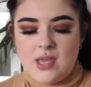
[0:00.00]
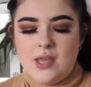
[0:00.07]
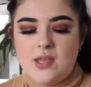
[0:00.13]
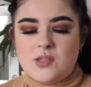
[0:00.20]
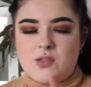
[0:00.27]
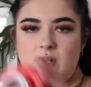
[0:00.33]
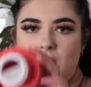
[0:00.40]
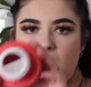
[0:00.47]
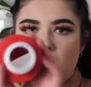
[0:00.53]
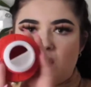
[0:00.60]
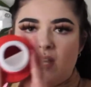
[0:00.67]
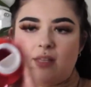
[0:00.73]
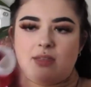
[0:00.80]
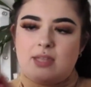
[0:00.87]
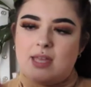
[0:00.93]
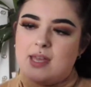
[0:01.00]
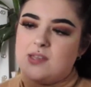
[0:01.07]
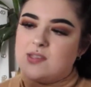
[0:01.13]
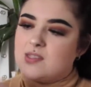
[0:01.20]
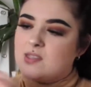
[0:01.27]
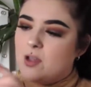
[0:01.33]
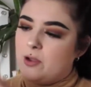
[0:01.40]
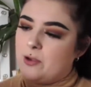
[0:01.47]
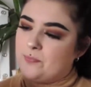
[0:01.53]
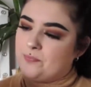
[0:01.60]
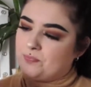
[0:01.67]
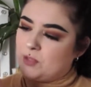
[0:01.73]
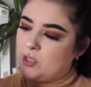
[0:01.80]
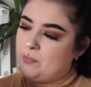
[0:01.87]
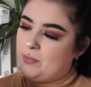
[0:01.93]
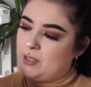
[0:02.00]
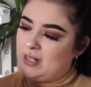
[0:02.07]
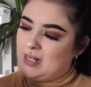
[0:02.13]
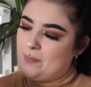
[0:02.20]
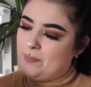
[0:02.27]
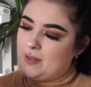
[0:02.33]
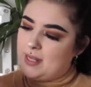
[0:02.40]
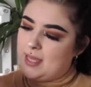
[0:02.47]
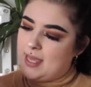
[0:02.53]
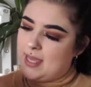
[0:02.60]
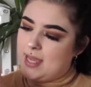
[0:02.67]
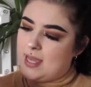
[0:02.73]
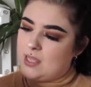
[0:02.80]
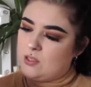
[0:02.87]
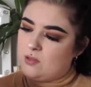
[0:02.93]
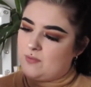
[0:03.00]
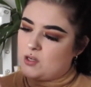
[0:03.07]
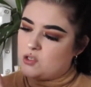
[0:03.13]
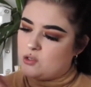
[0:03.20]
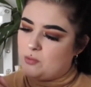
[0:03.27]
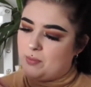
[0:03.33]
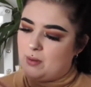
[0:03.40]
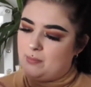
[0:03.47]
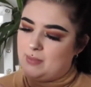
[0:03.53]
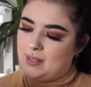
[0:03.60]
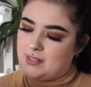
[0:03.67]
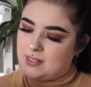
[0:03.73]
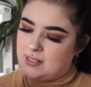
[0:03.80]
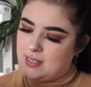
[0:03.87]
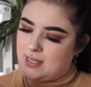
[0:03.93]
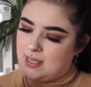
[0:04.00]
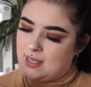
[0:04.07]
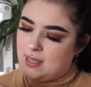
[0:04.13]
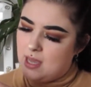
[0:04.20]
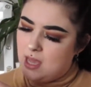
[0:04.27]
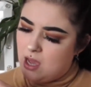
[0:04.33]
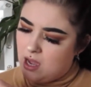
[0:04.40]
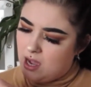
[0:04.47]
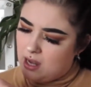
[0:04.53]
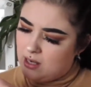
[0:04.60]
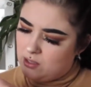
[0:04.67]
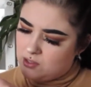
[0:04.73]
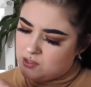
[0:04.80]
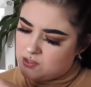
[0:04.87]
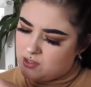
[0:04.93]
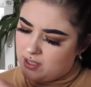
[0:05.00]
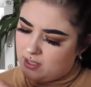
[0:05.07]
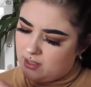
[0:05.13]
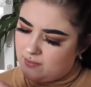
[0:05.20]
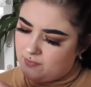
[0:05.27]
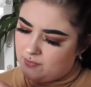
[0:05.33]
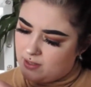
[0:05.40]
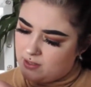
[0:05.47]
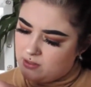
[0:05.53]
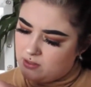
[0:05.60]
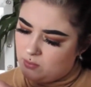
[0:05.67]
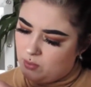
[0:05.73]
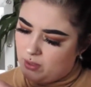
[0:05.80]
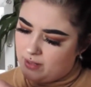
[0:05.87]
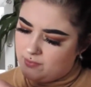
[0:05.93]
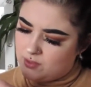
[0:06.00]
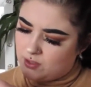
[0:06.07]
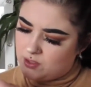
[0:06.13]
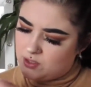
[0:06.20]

So it looks like this. So you put your lip in here and you rest your bottom lid in here. It looks like I don't know what I've done